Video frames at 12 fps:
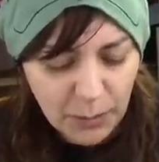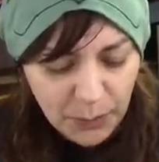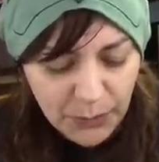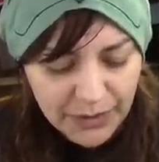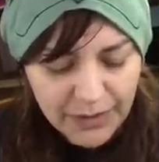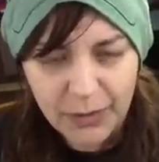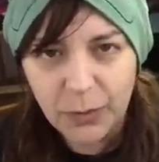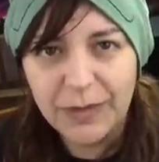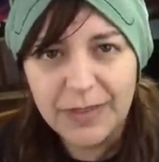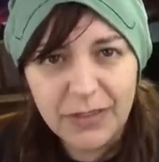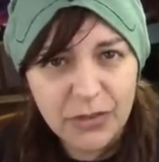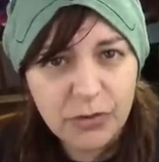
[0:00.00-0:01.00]
book
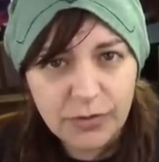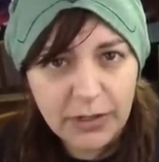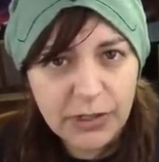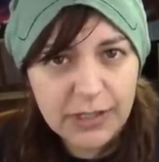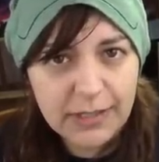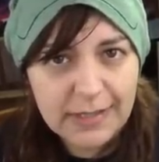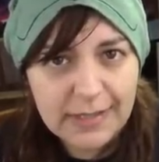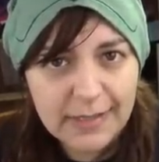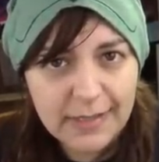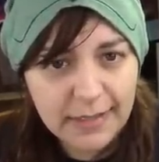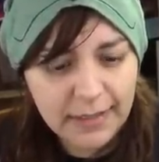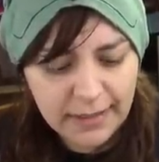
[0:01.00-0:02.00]
with
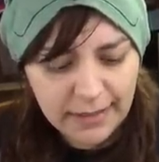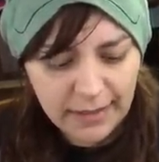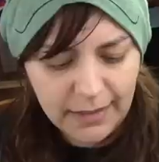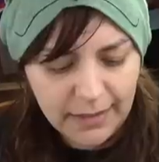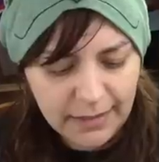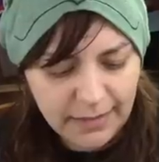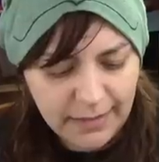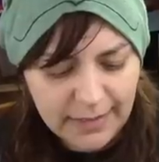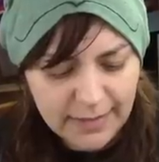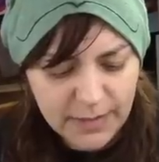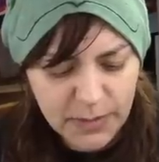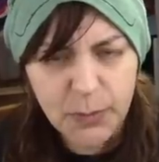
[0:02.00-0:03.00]
instructions,
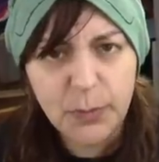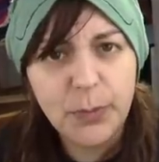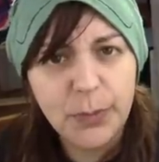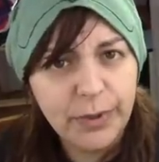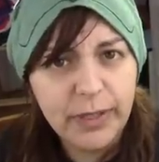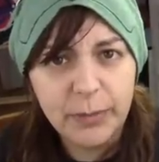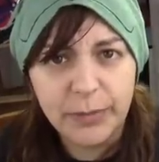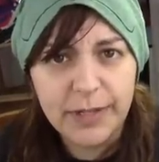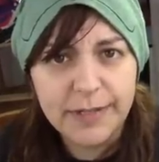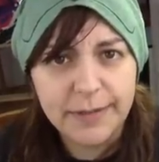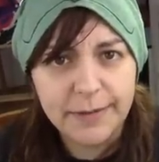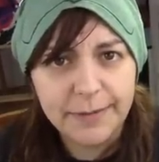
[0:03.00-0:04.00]
that's pretty
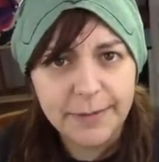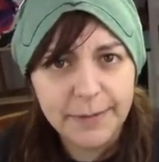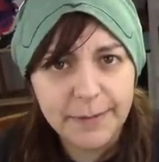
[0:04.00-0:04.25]
impressive.